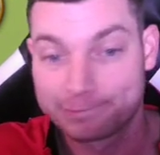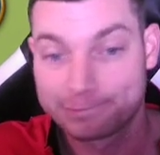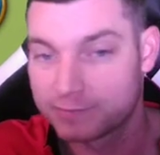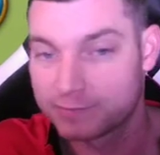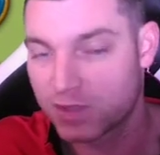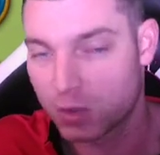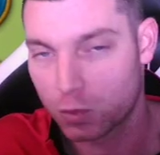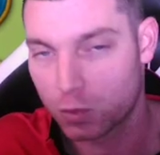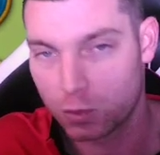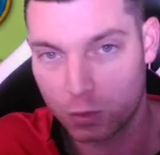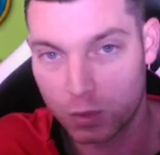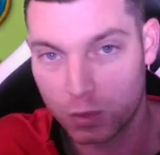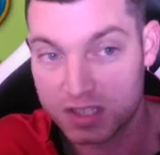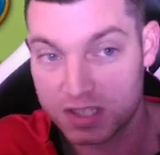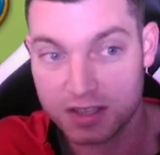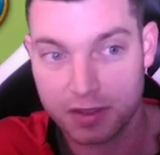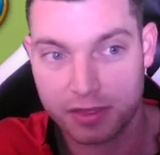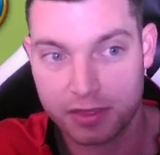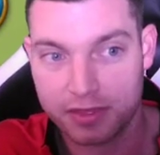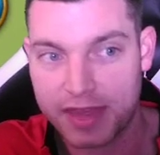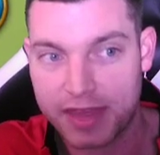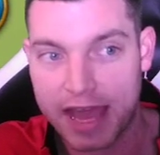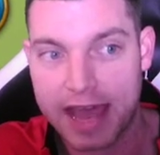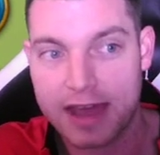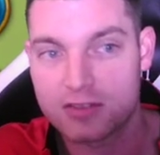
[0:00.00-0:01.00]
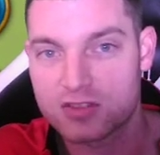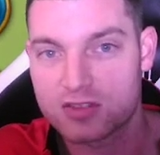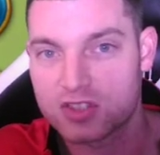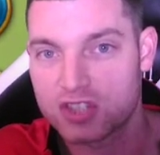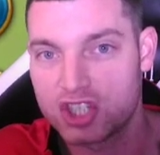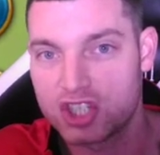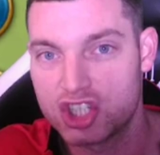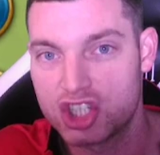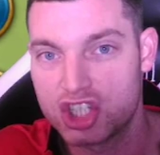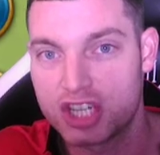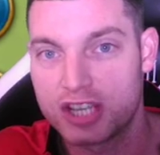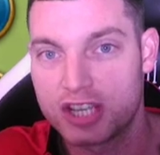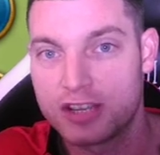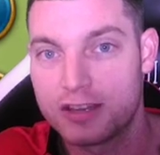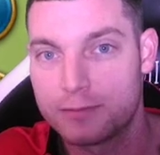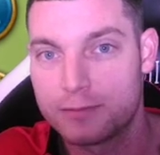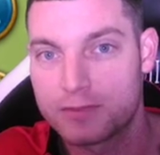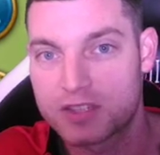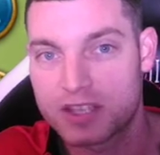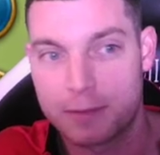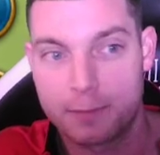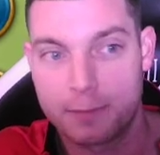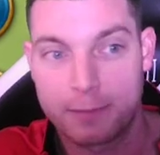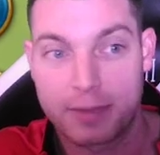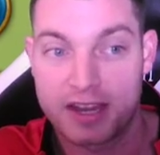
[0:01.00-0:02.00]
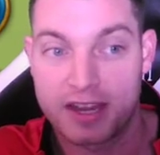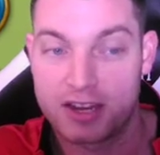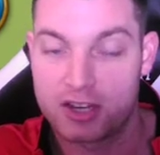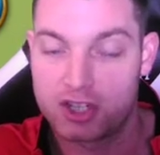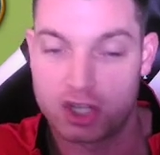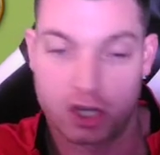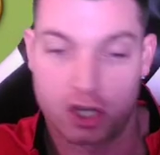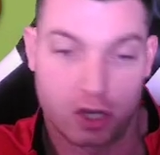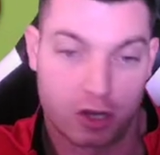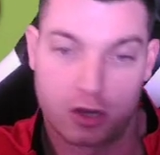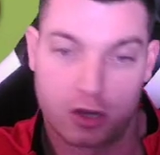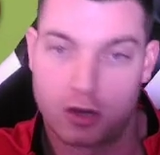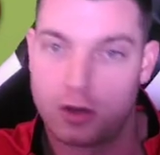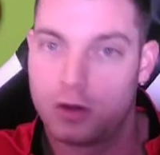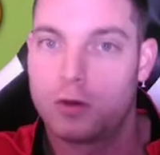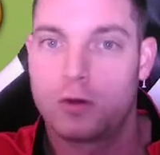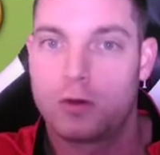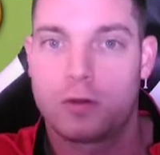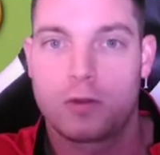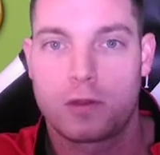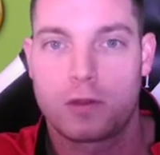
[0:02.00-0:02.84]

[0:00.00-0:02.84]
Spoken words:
what's 1,000 gems compared to all